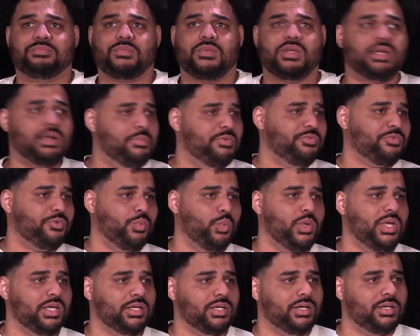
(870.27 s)
coming from
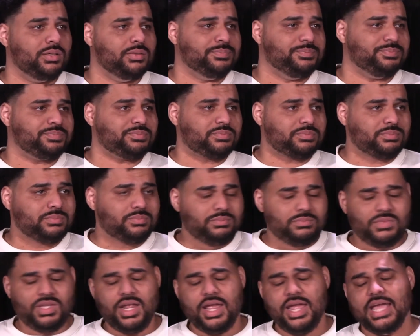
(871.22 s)
Winco,
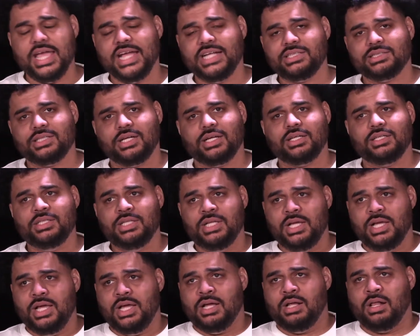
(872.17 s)
and
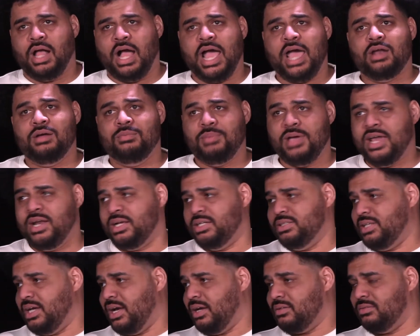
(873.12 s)
I had a panic
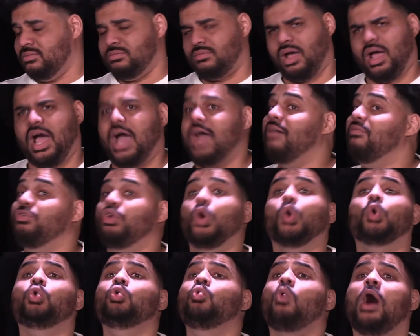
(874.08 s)
attack. I have no
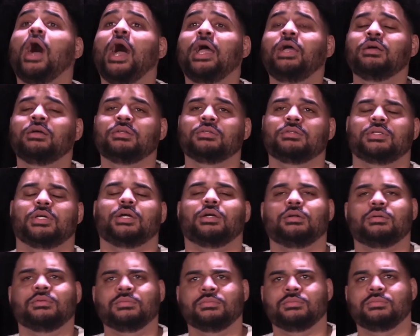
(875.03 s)
clue why.
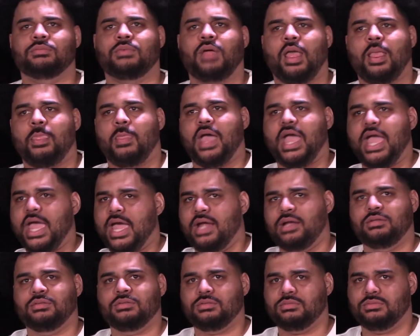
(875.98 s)

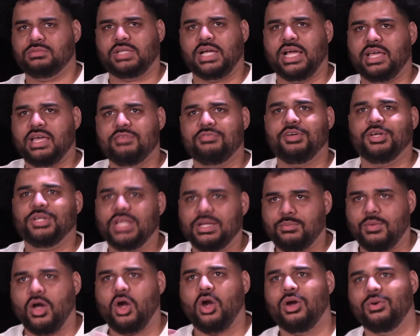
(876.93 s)
And like it felt like
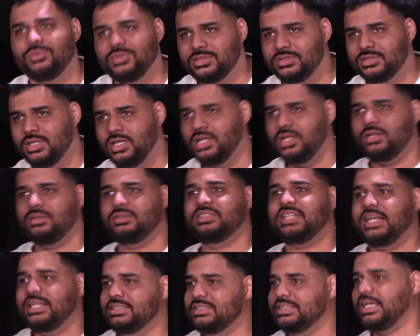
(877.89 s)
my heart was
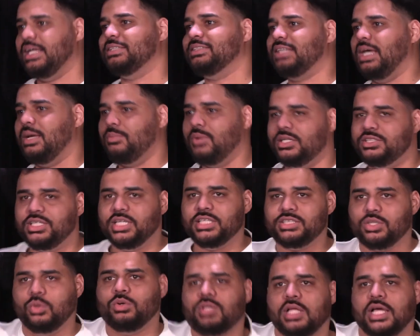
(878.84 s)
dancing outside my
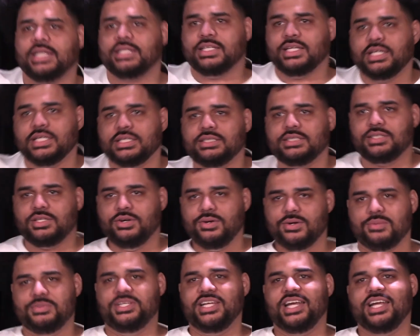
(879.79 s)
chest going like this, you know
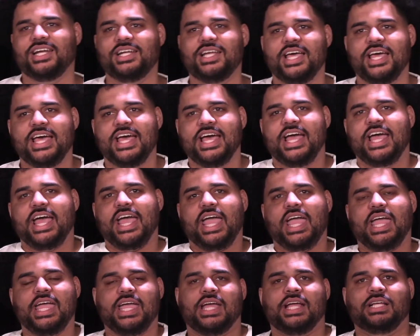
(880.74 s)
what I'm saying?
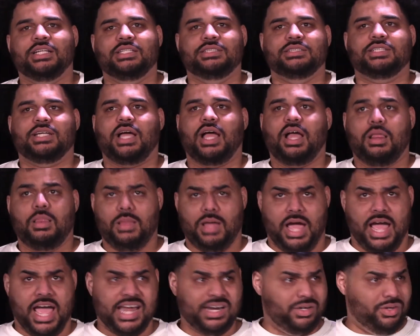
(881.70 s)
And
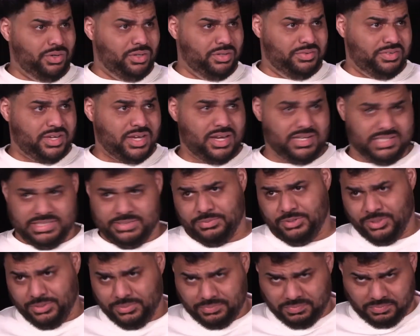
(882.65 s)
I had to go to the VA
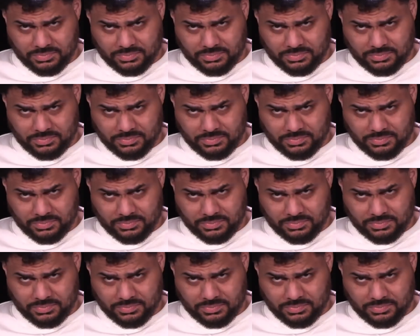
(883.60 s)
hospital.